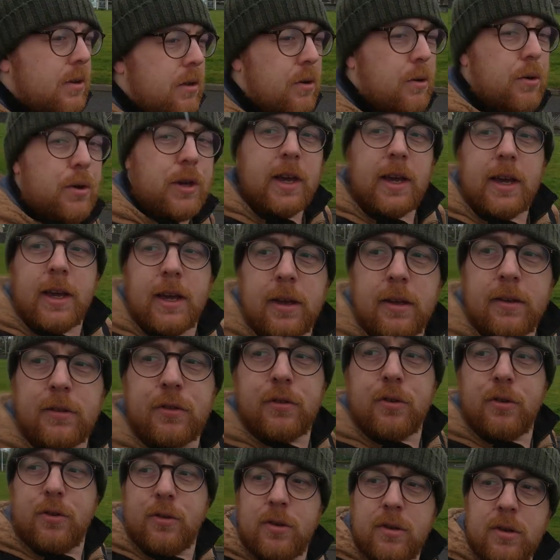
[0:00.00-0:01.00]
Okay,
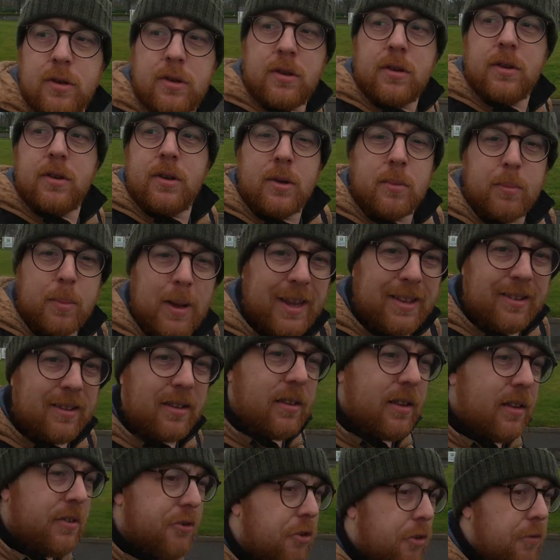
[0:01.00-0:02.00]
so back
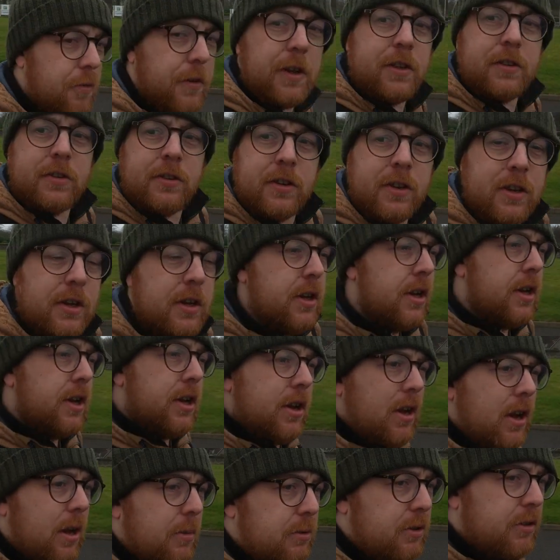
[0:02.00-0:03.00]
to Glenrothes.
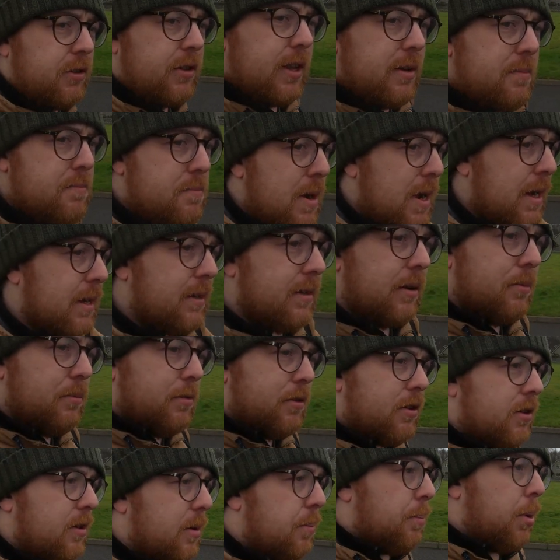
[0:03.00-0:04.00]
I'm just heading back
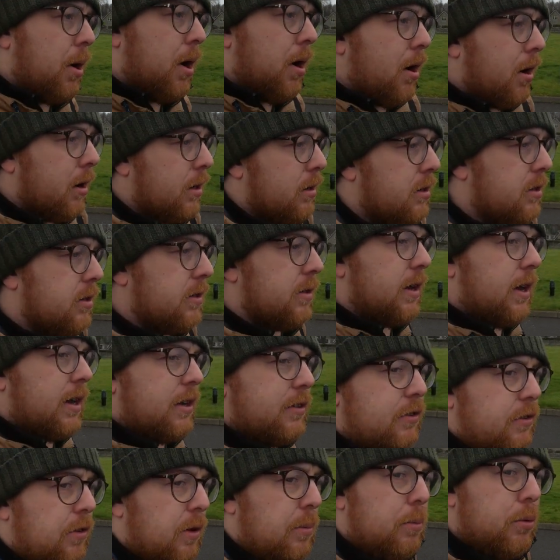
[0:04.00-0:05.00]
down to the park that
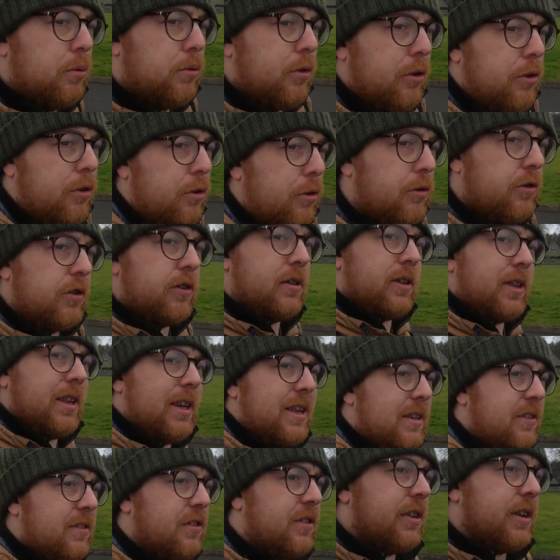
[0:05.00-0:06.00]
I stumbled across in
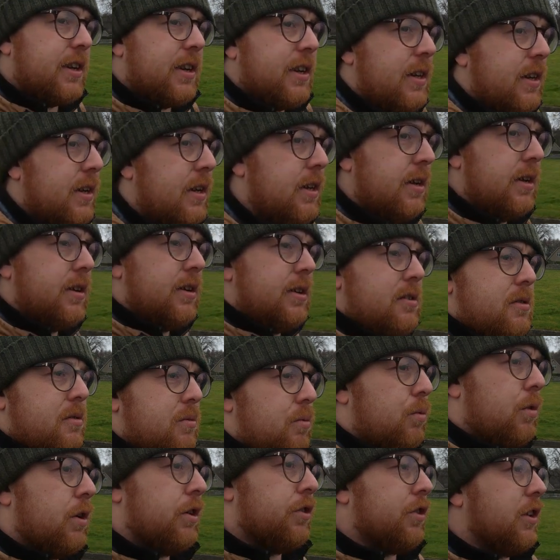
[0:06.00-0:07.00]
Leslie,
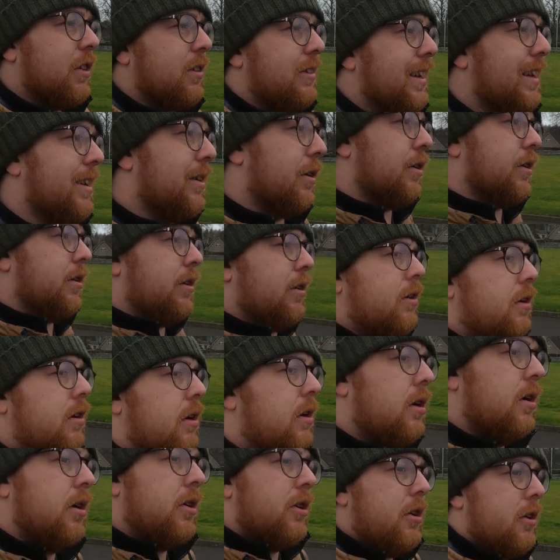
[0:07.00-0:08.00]
which I later
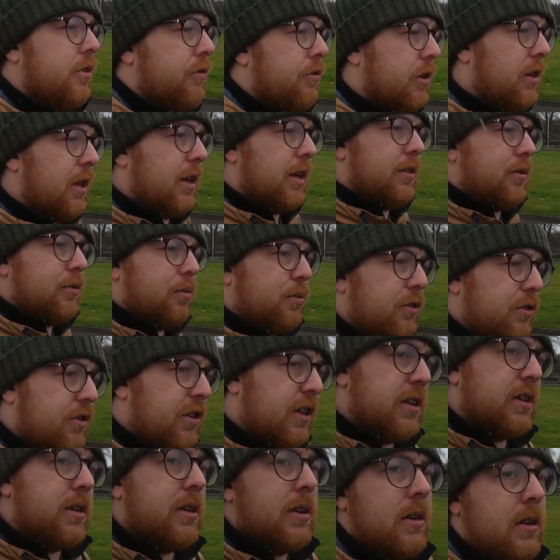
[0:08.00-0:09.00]
realised
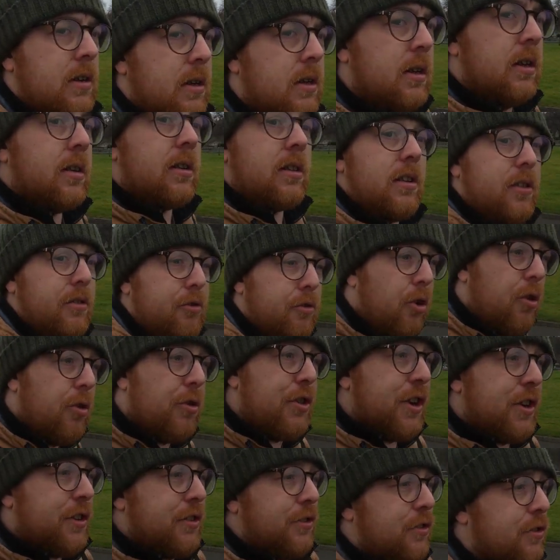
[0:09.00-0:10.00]
was in
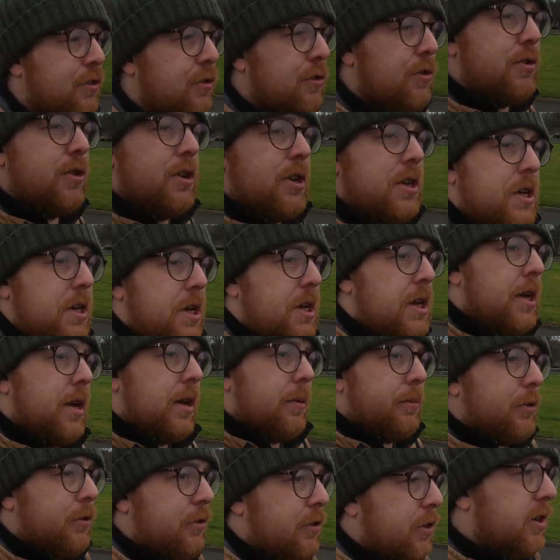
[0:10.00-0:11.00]
Glenrothes. So
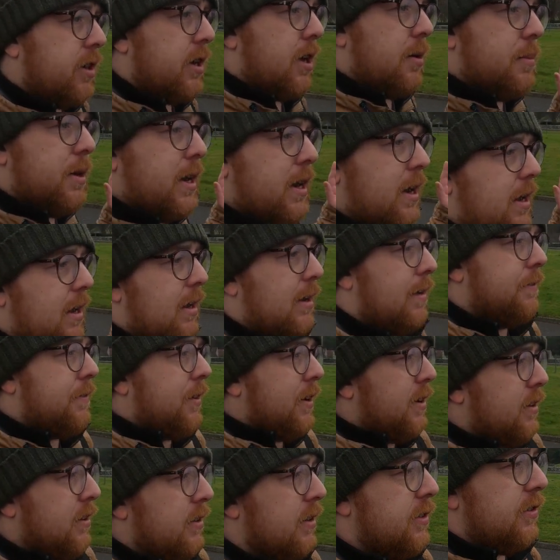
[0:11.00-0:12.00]
I'm just going to come and
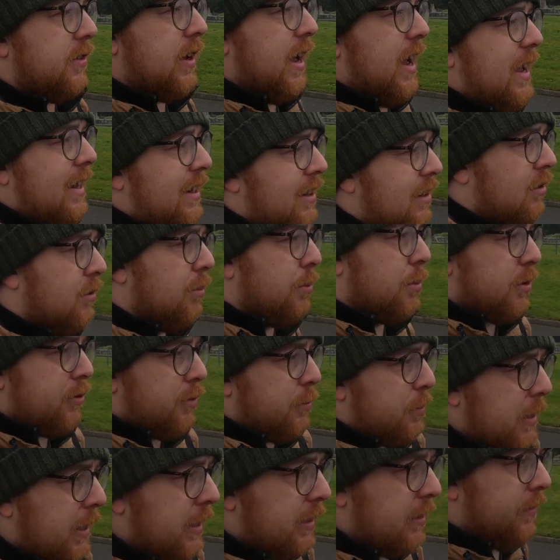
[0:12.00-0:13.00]
have another angle
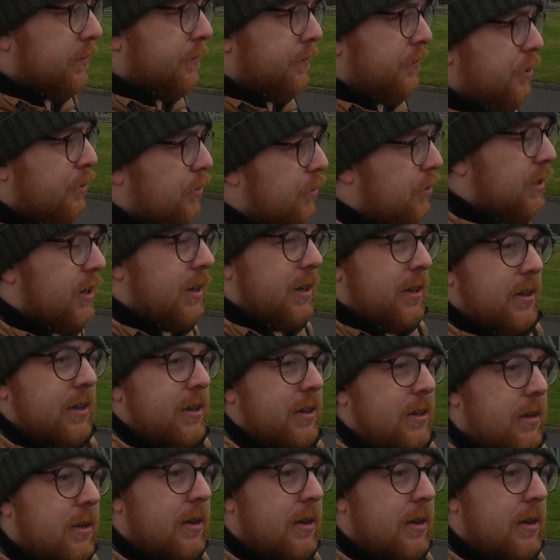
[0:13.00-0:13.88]
perspective view on it.